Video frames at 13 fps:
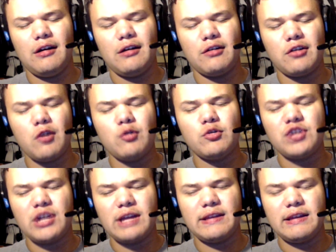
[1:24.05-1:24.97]
Go
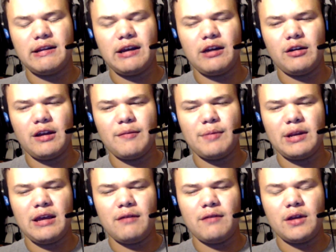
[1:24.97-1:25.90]
check that out. I've been
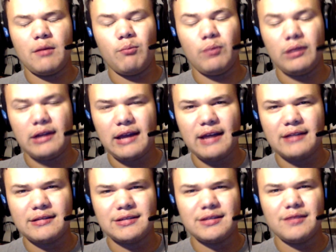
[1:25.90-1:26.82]
having a
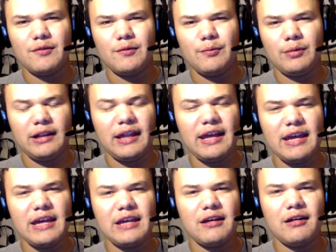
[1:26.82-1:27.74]
blast
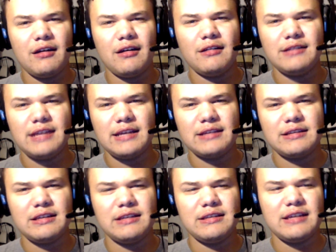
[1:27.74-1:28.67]
playing
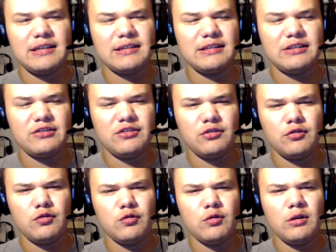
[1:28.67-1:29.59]
Destiny
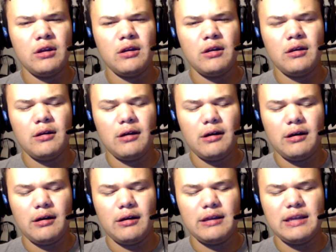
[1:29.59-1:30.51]
2.
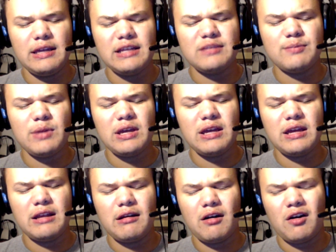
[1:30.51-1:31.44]
It's
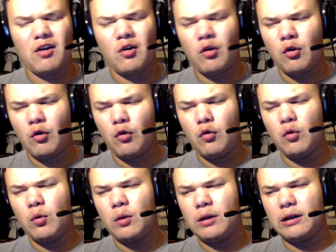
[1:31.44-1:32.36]
been a
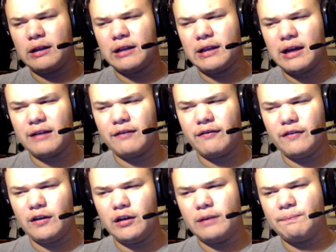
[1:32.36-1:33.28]
lot of
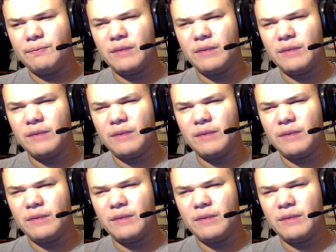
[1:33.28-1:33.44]
fun.